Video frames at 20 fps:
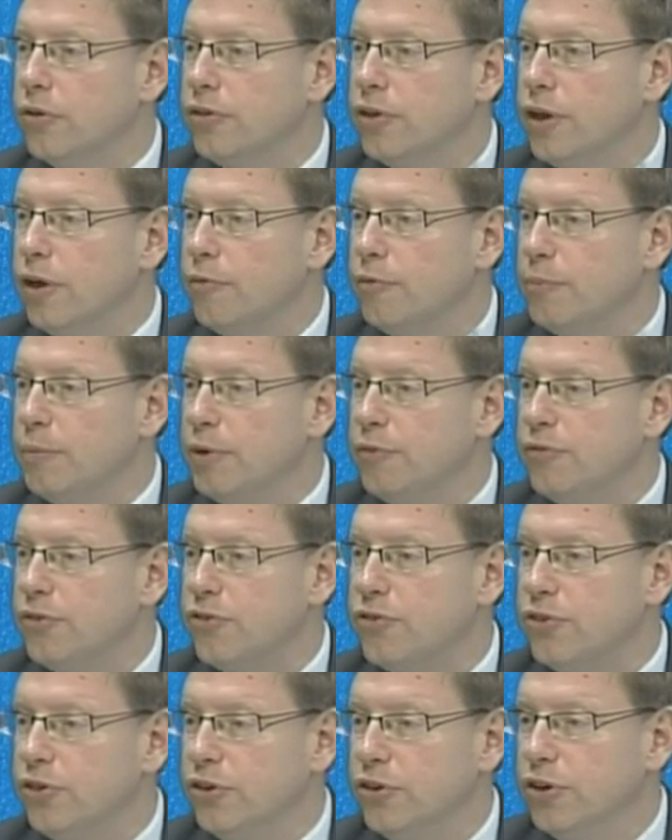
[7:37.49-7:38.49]
The government
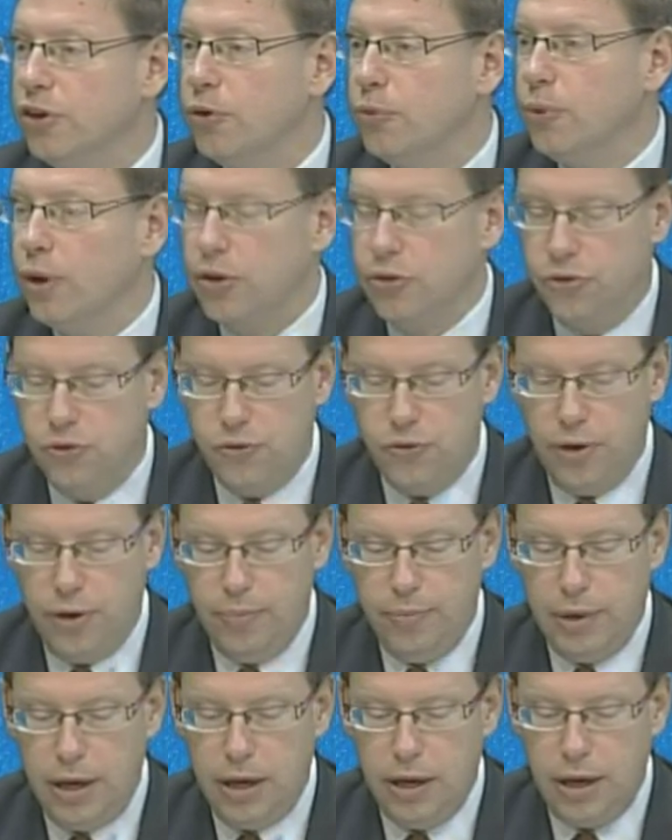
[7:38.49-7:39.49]
fiscal year runs
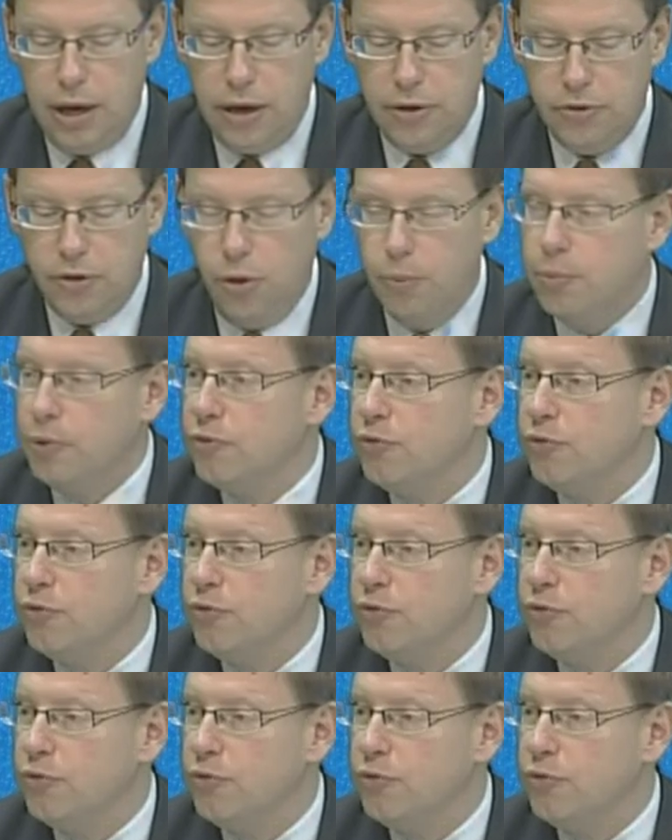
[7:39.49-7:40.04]
from October